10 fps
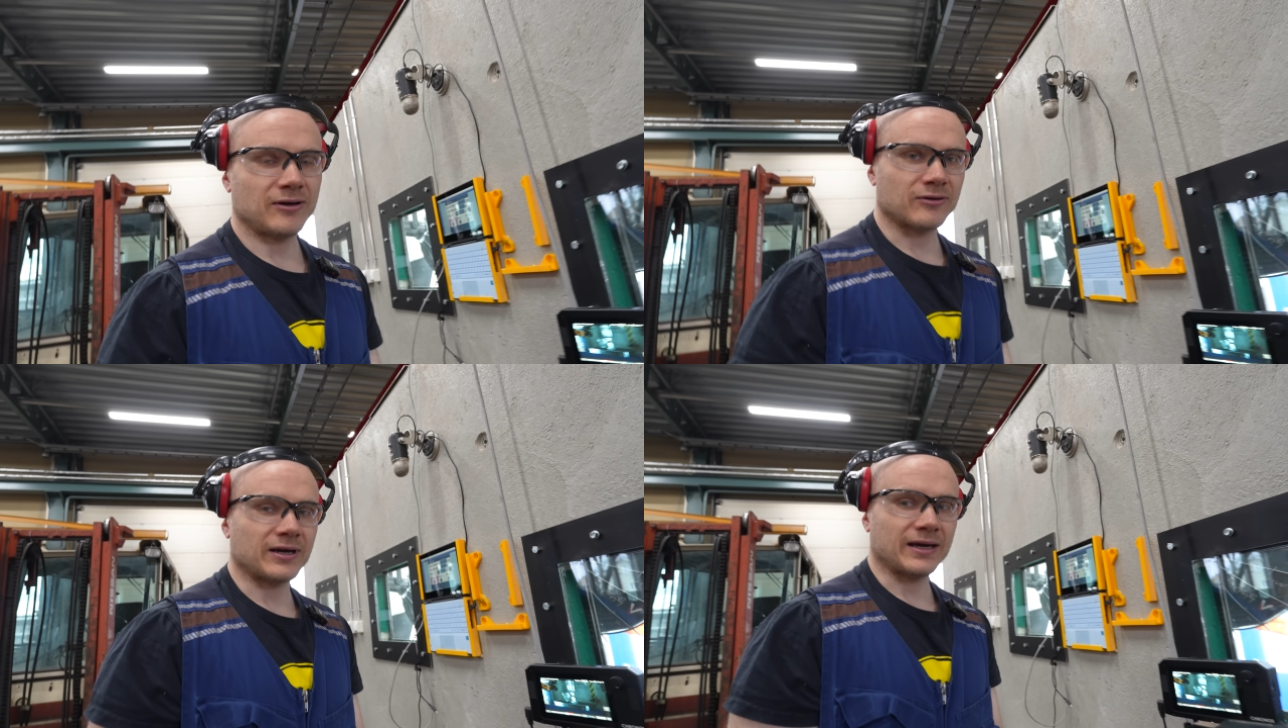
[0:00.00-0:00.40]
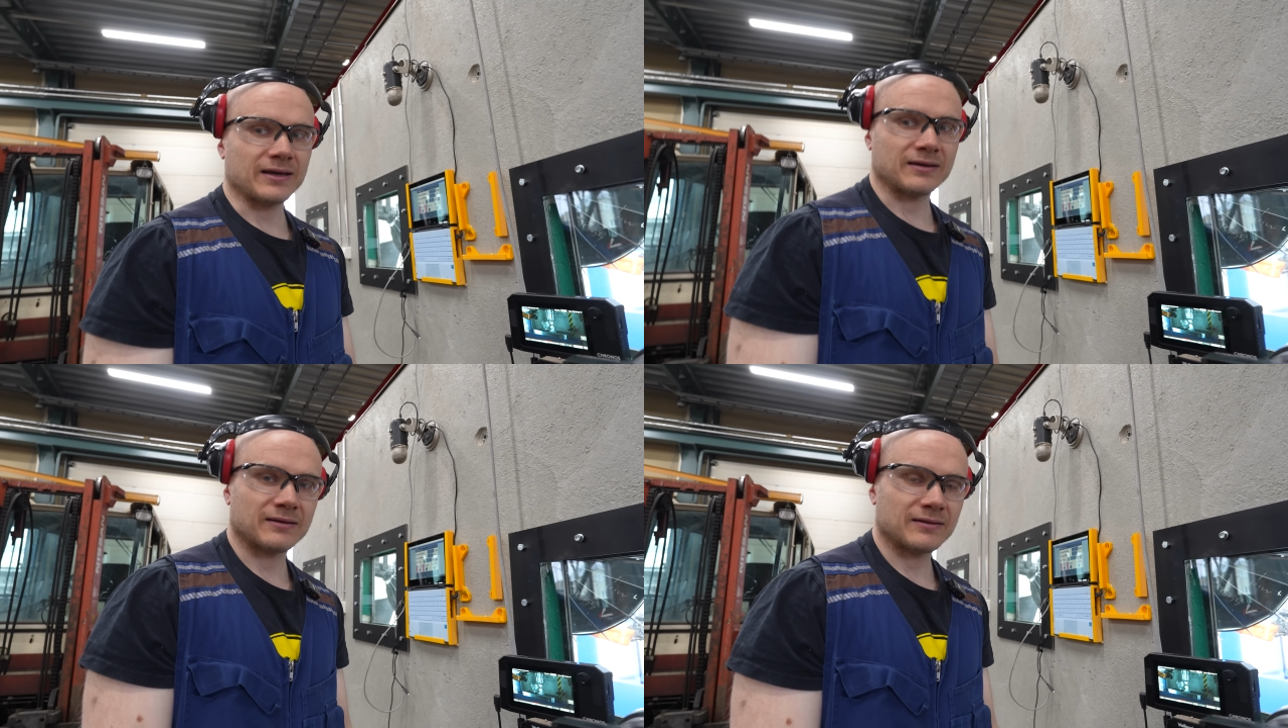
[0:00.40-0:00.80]

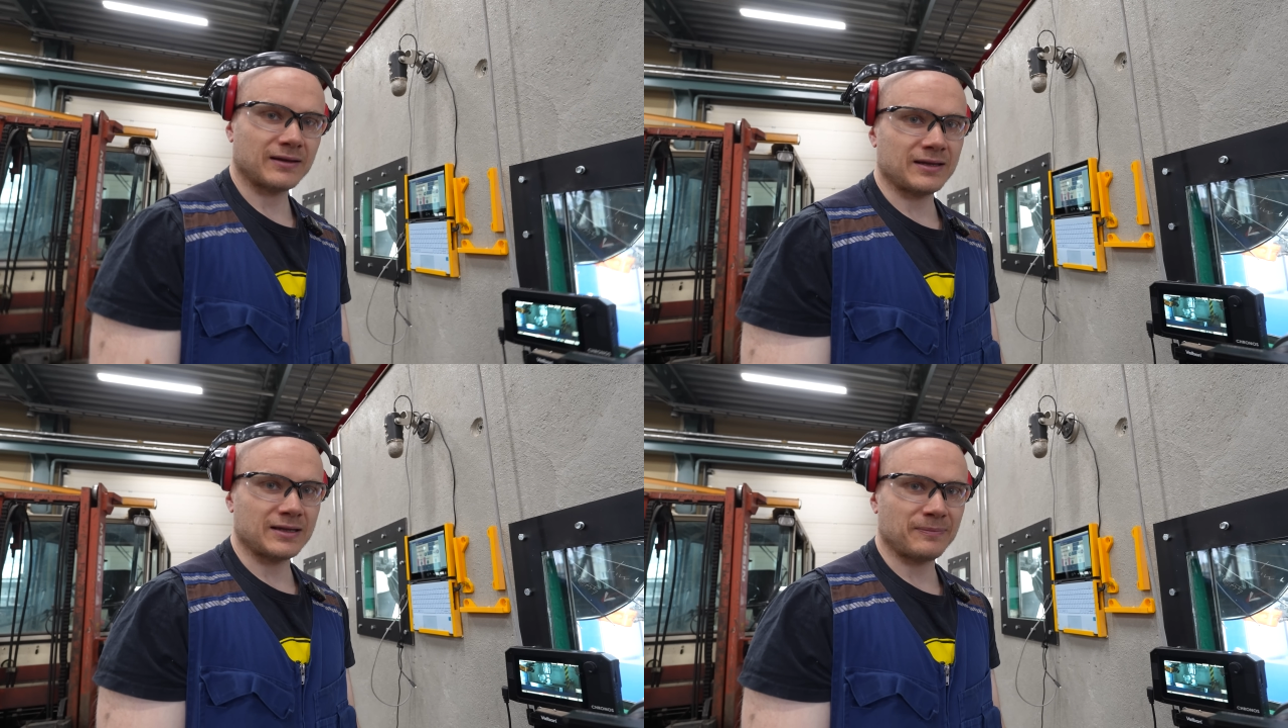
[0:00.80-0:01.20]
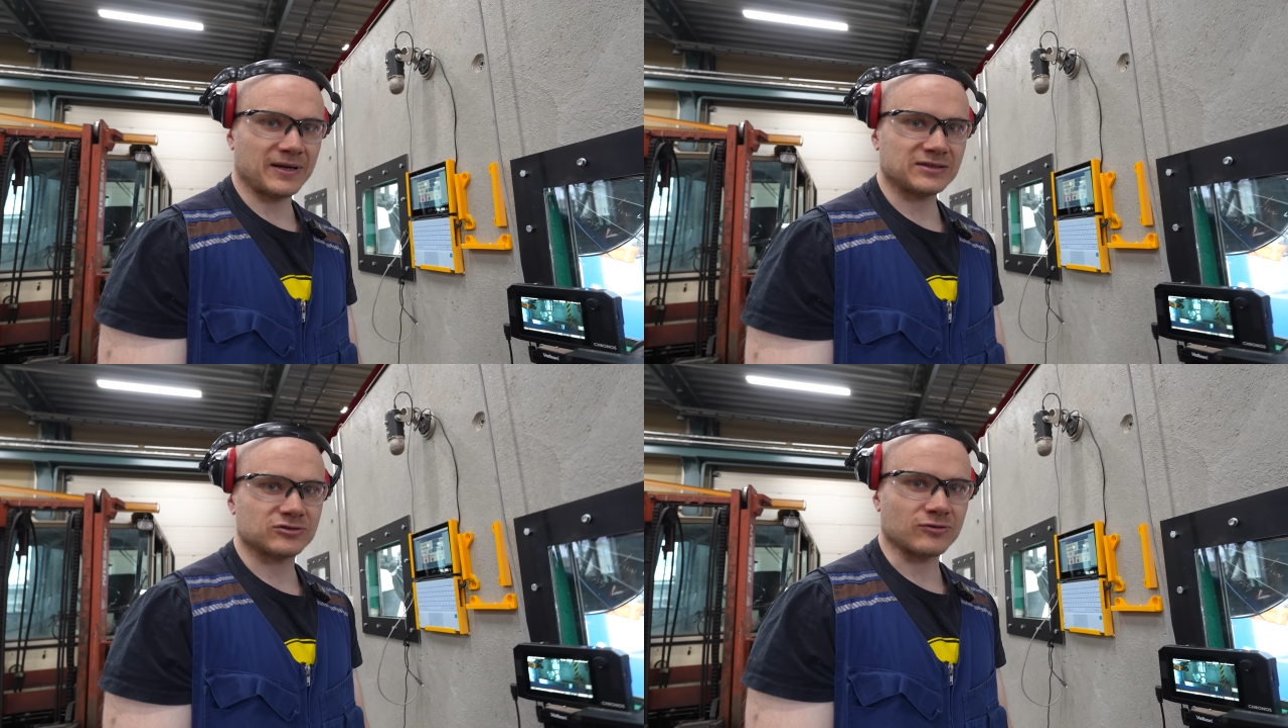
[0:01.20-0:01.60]
Okay, then the
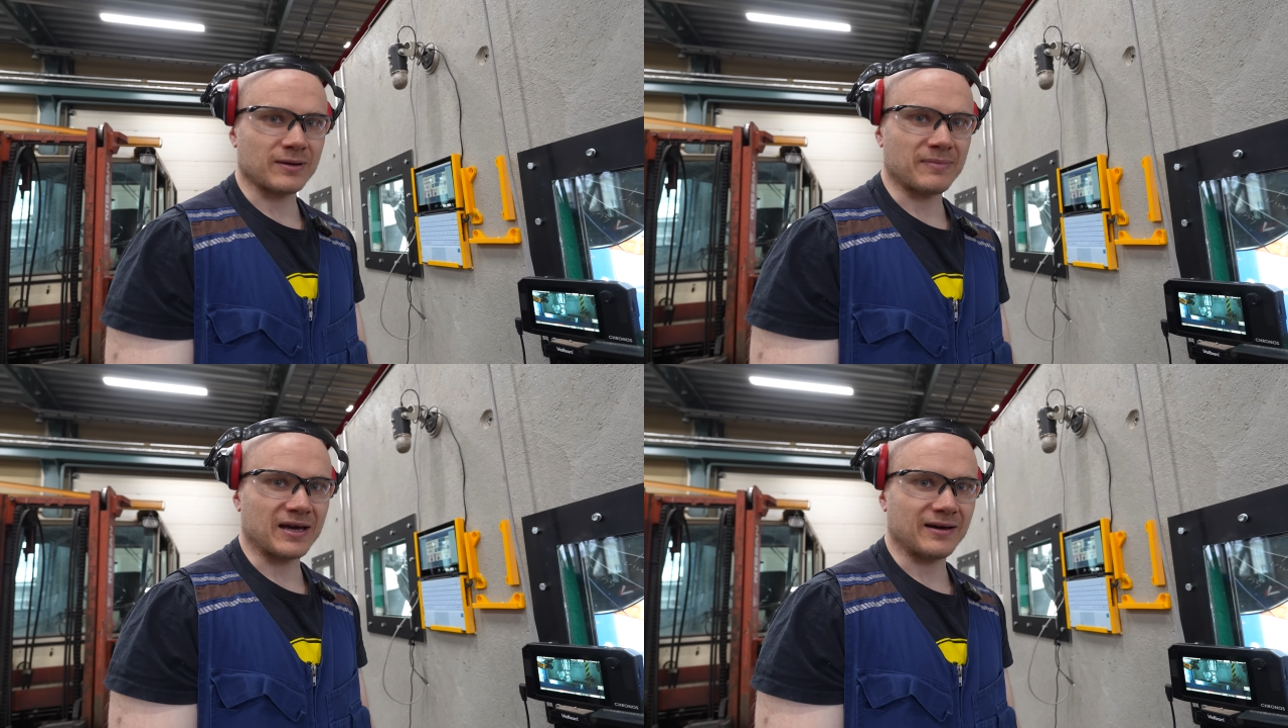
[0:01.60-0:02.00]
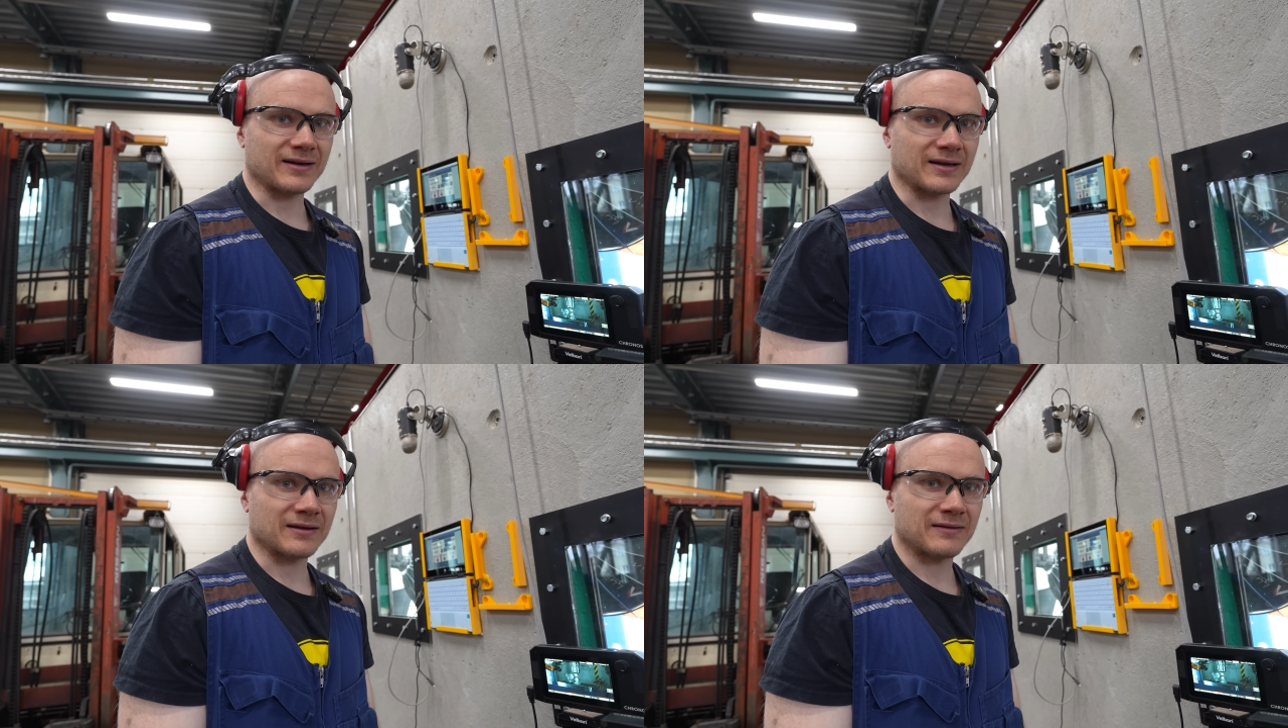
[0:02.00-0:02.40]
pressure
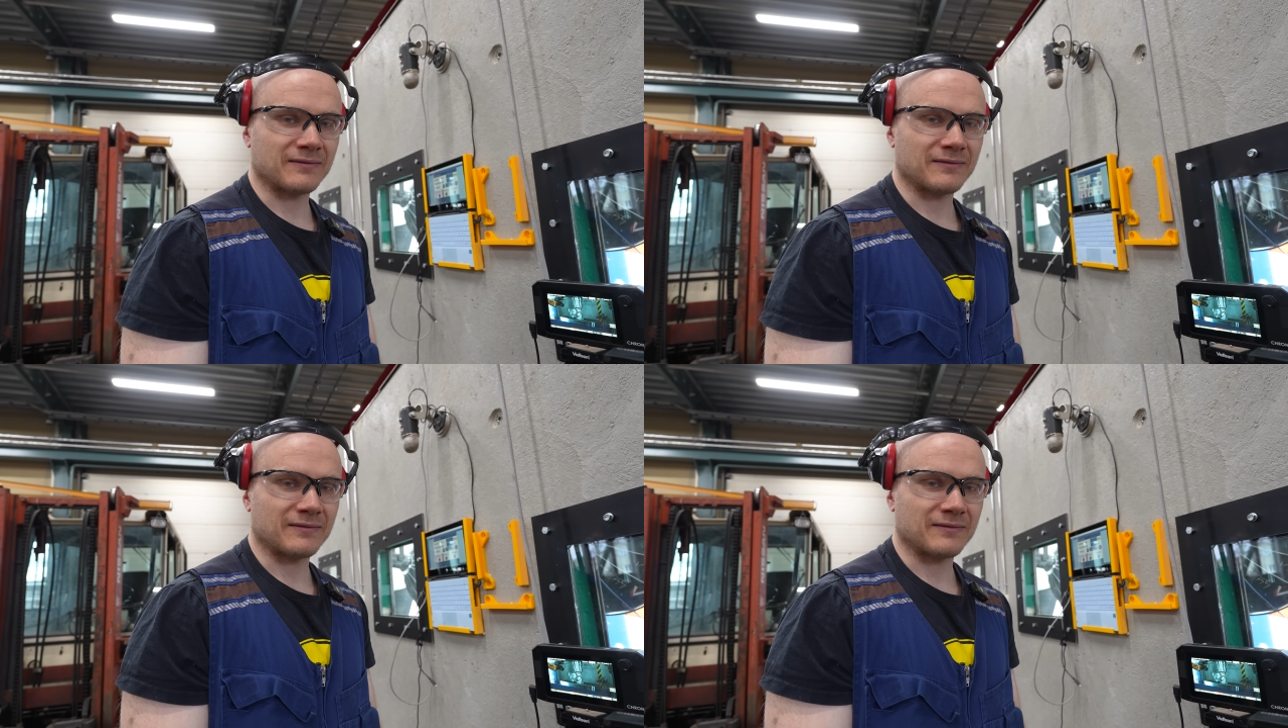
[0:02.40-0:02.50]
bearing.